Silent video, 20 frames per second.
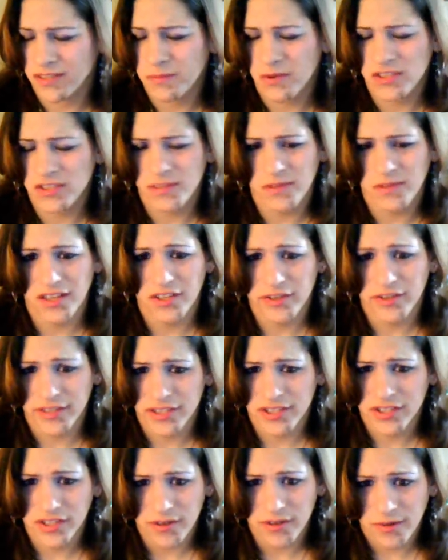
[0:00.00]
supposed to be a
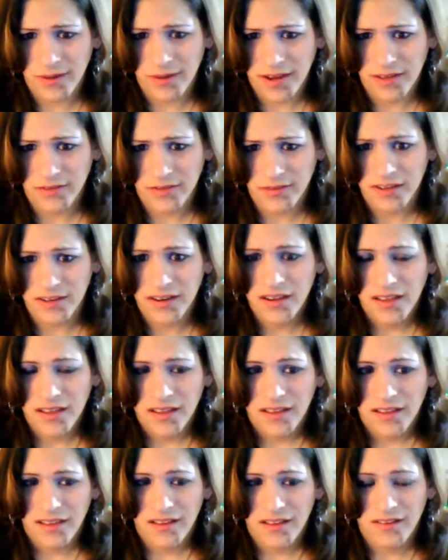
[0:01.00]
Christian or whatever,
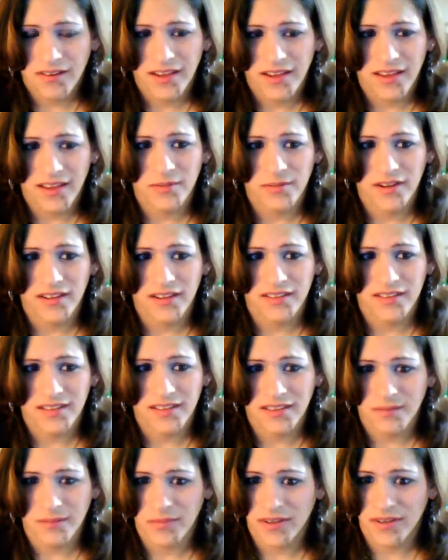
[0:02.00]
okay, but he's
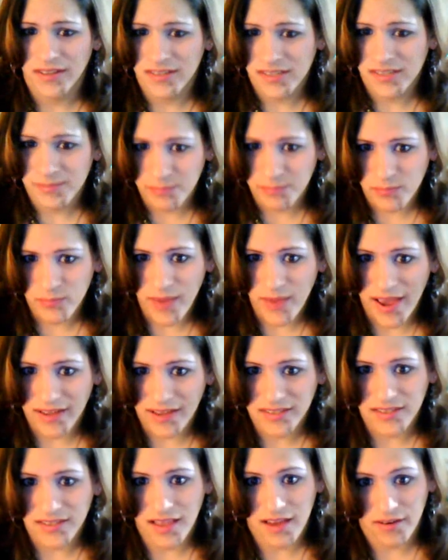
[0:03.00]
like the biggest
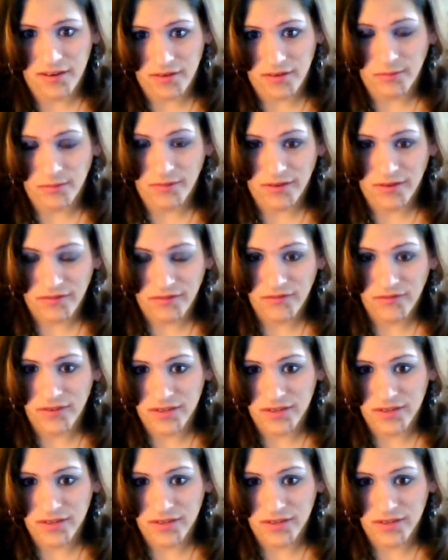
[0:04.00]
backslider in the world,